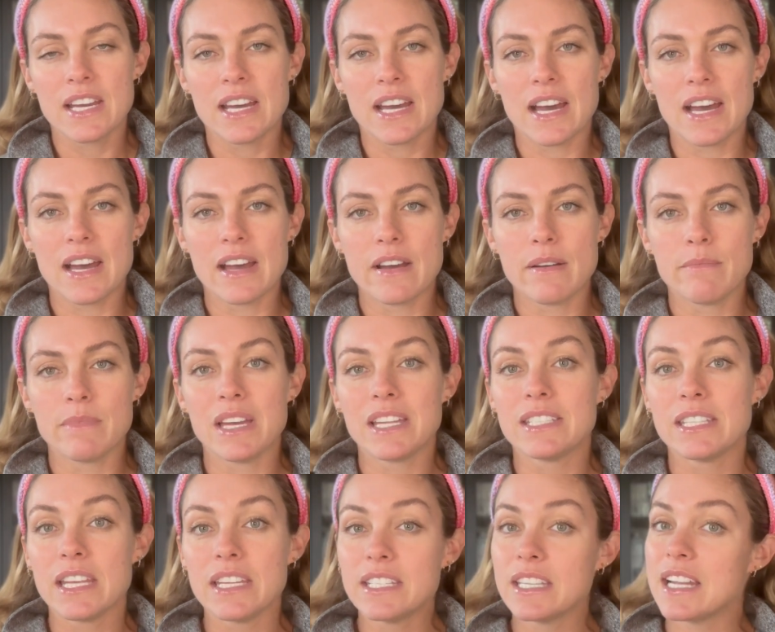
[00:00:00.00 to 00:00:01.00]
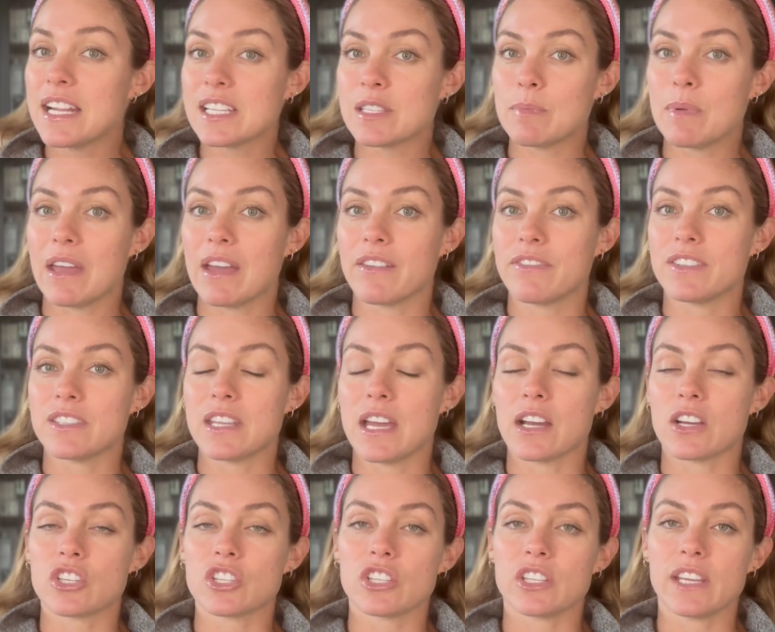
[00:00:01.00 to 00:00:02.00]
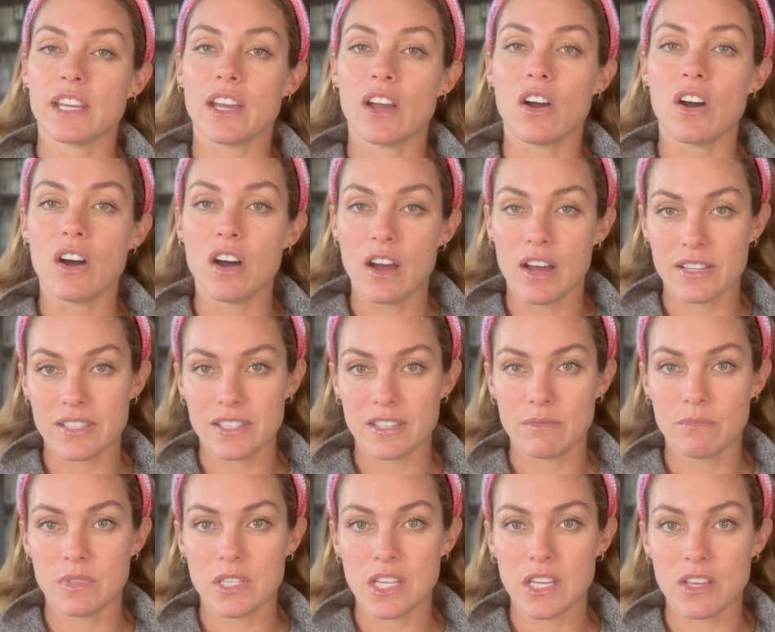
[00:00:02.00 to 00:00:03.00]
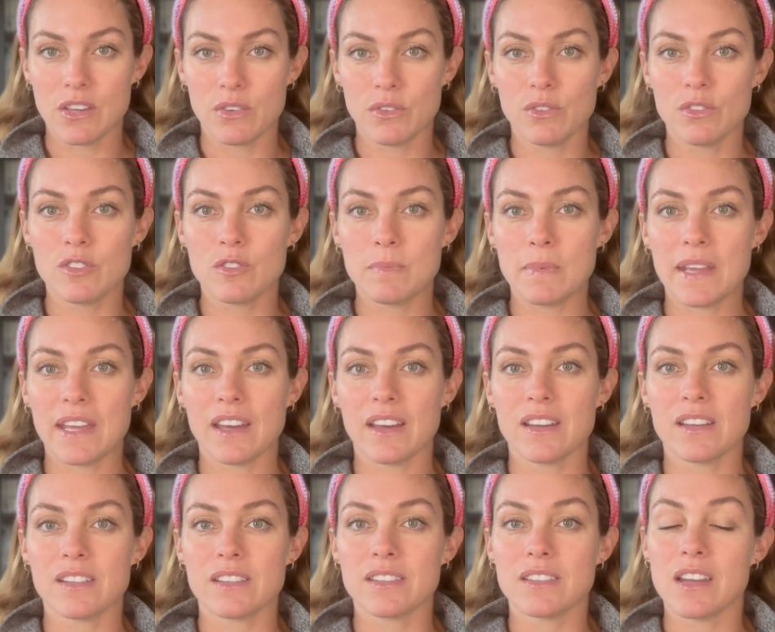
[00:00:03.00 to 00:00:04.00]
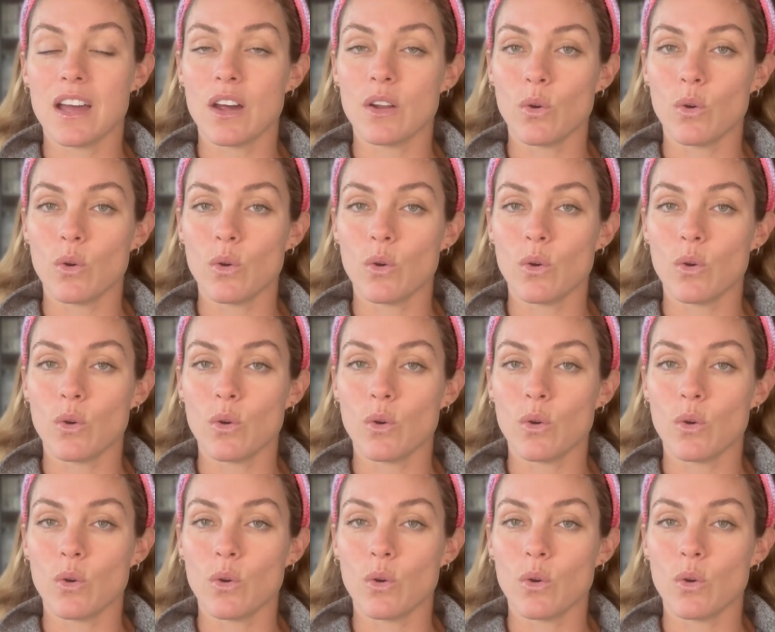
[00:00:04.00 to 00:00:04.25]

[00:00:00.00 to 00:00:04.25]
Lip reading: a tinted SPF is actually awesome to use because not